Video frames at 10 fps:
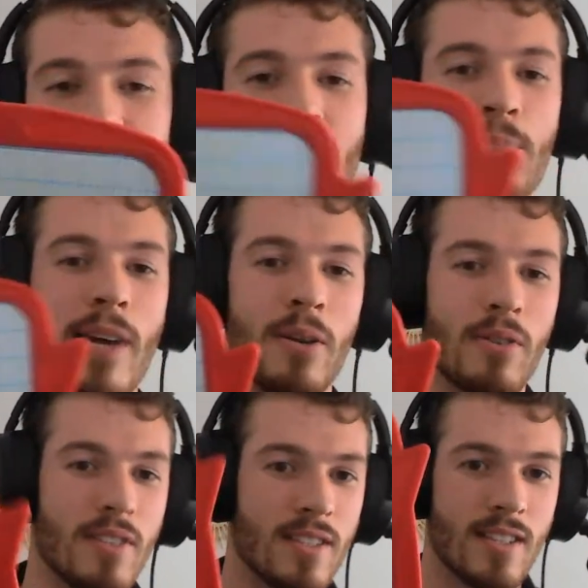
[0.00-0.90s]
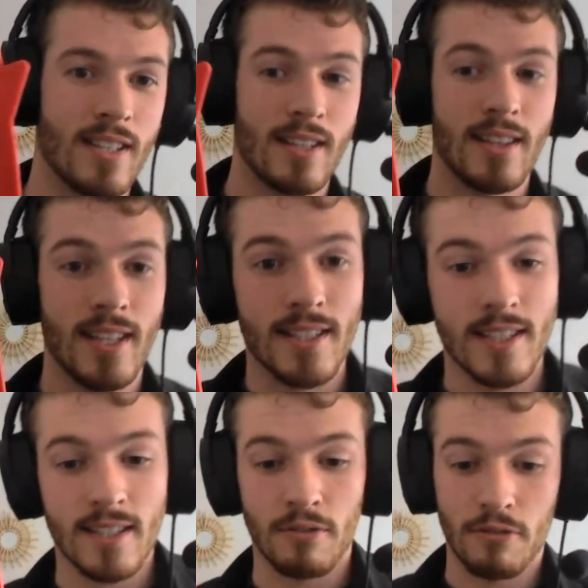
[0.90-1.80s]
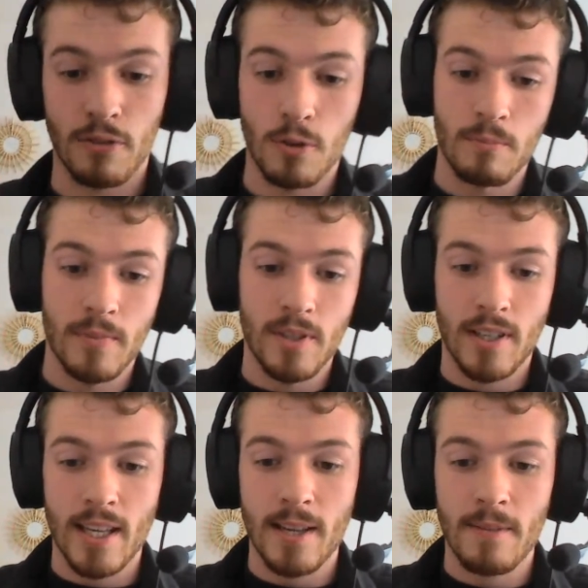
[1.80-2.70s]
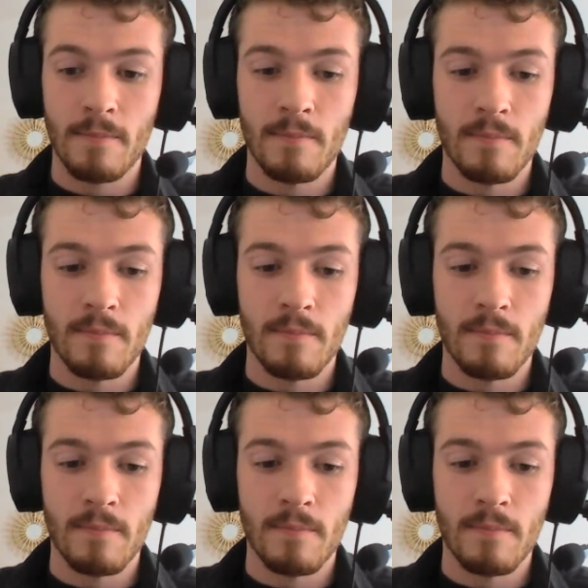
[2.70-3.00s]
It's backwards. This is a form, okay?